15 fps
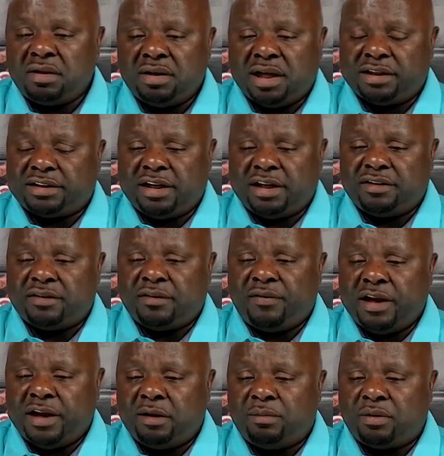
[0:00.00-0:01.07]
Nothing is
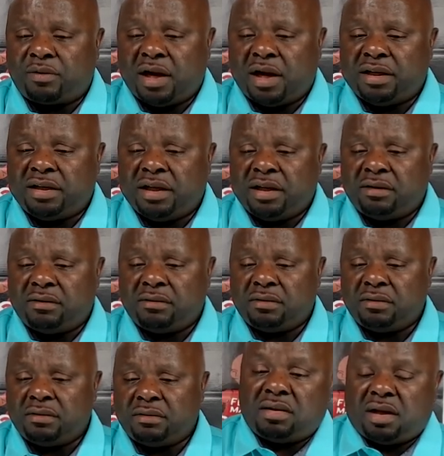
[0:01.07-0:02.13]
available right now.
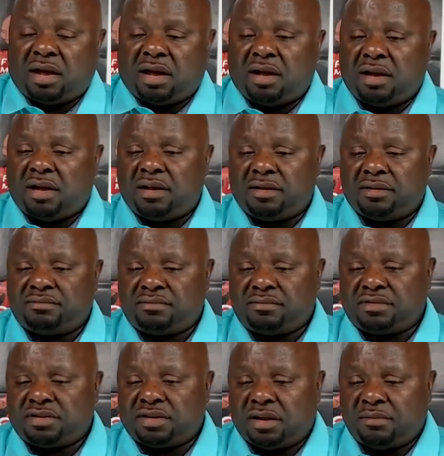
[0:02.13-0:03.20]
Uh,
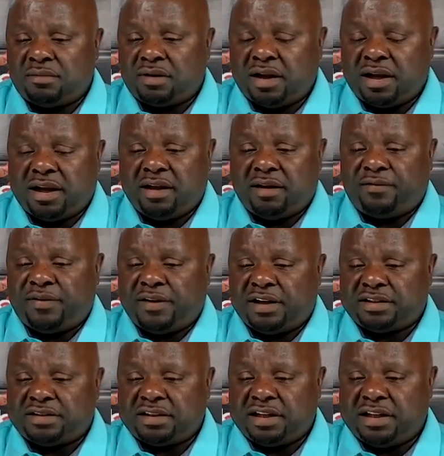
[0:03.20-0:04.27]
Summer
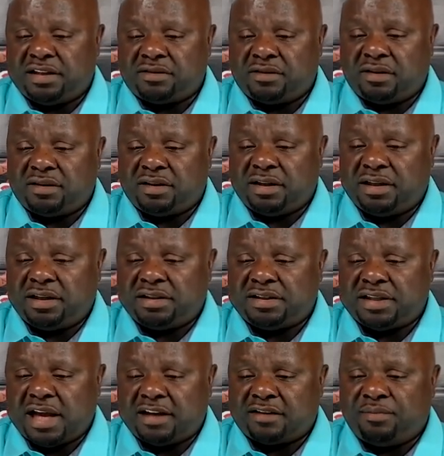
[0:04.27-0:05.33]
AFS says, are there any
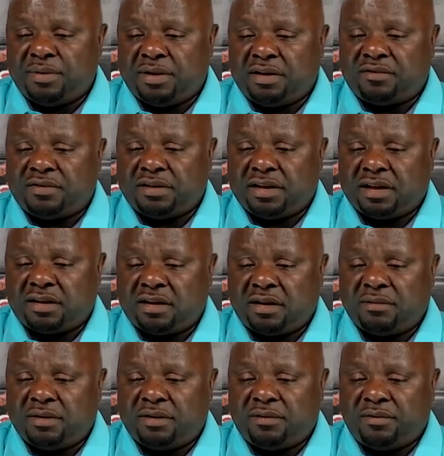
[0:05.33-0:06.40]
tax benefits that
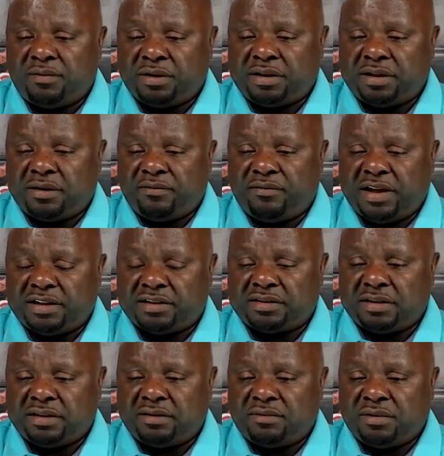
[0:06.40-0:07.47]
come in with
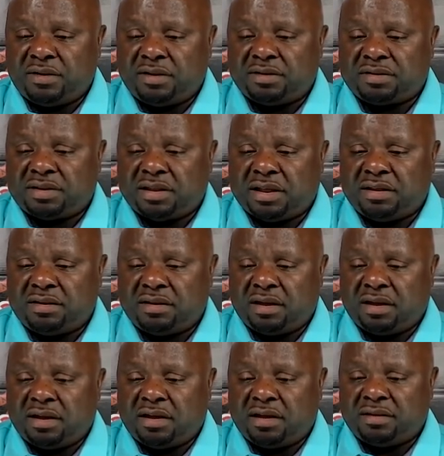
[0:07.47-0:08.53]
investing in real estate?
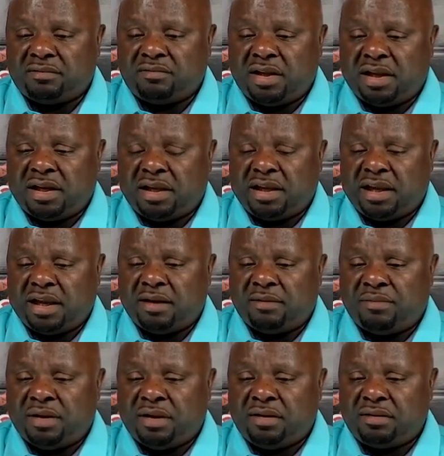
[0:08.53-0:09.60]
Uh, yeah, there
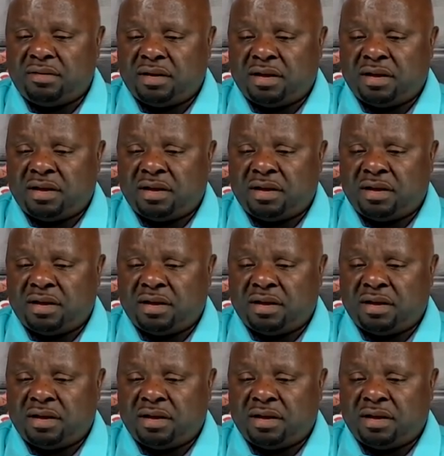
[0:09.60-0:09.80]
can be.